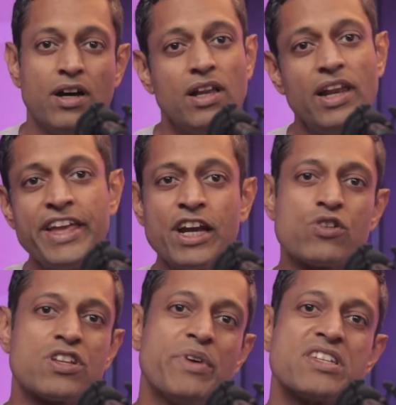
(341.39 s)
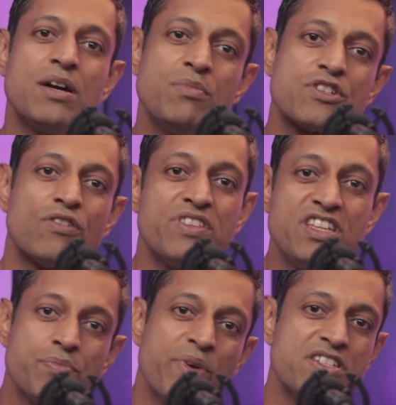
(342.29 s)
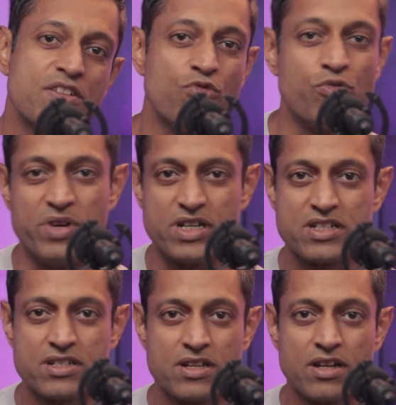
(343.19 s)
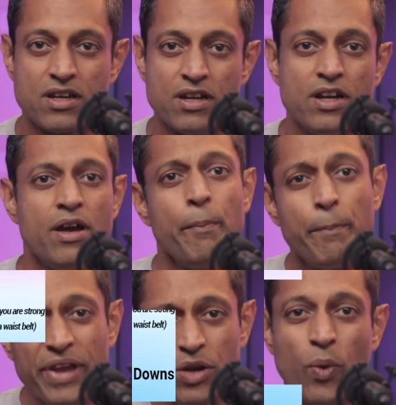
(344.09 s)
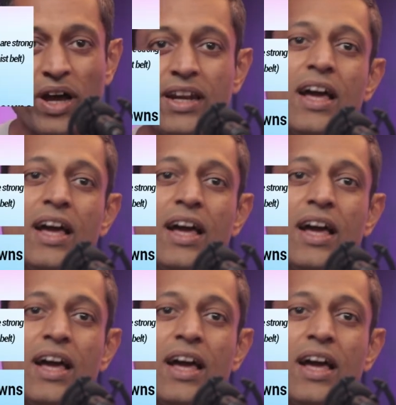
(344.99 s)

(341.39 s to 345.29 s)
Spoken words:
Laying out some examples of these basic movements. Pick one,